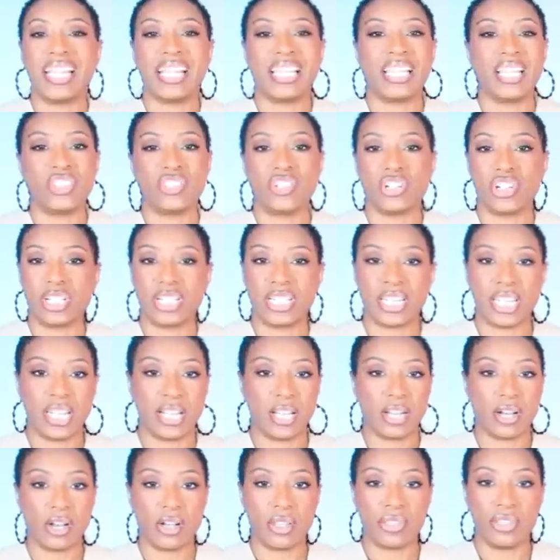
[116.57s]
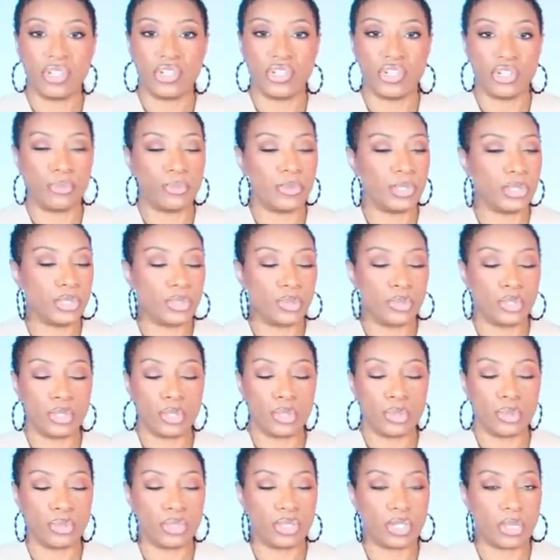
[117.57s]
These are a take on the Jimmy Choo
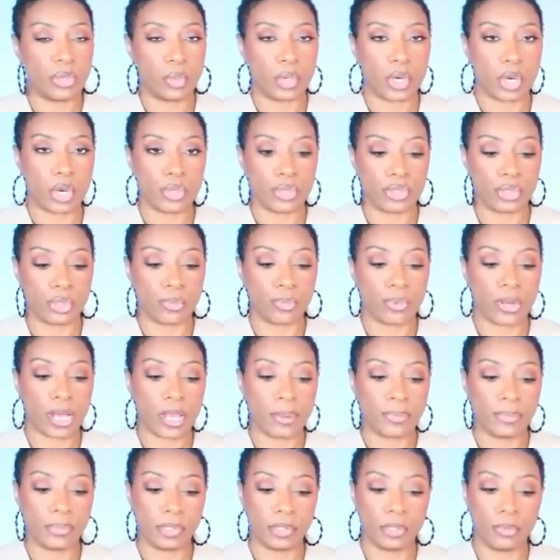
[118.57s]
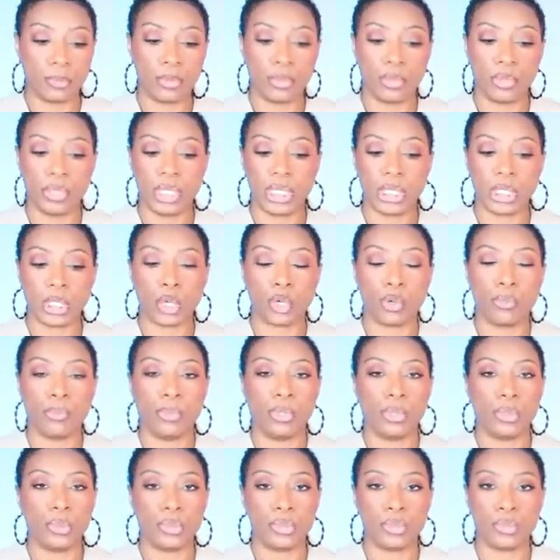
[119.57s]
shoes that were also popular, pointed toe
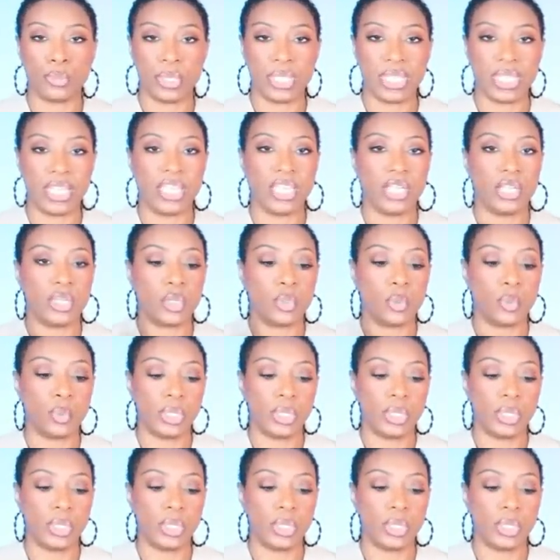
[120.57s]
mules with a heel.